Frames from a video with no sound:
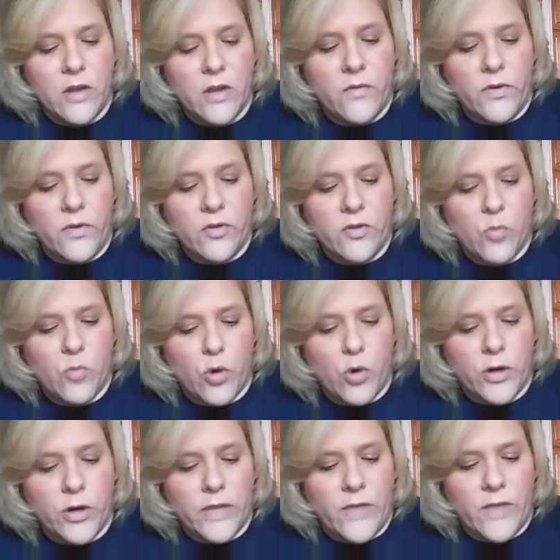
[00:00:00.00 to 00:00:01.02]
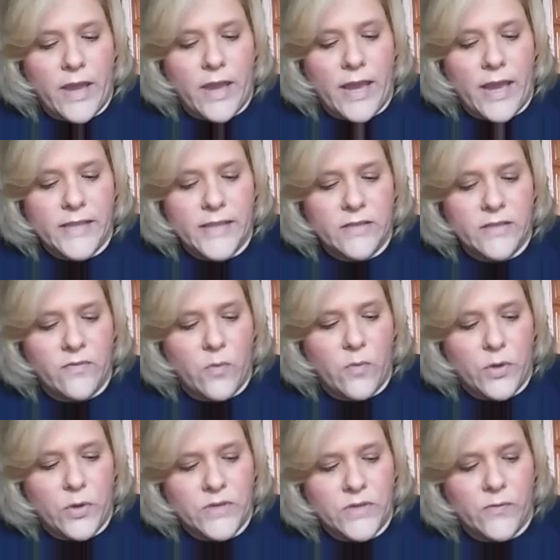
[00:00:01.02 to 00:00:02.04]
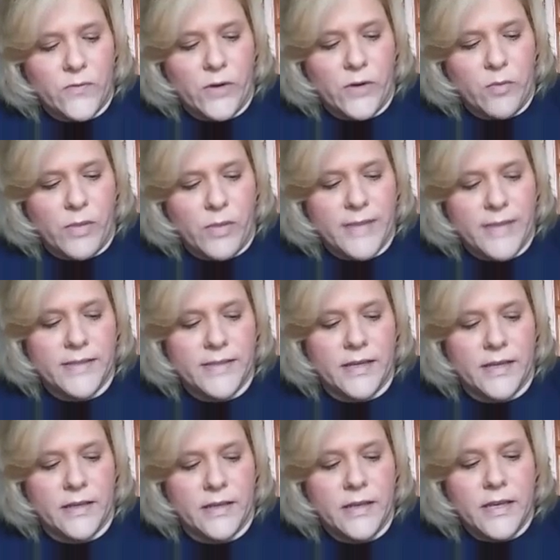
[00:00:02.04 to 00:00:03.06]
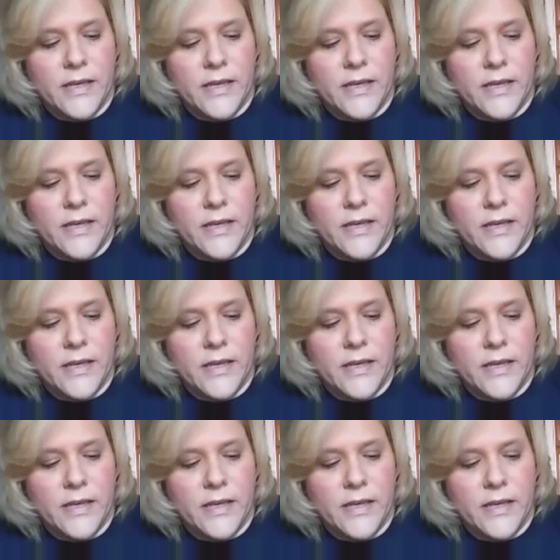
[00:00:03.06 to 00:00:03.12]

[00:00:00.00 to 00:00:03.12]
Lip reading: Furthermore, if I ask the force for a blessing,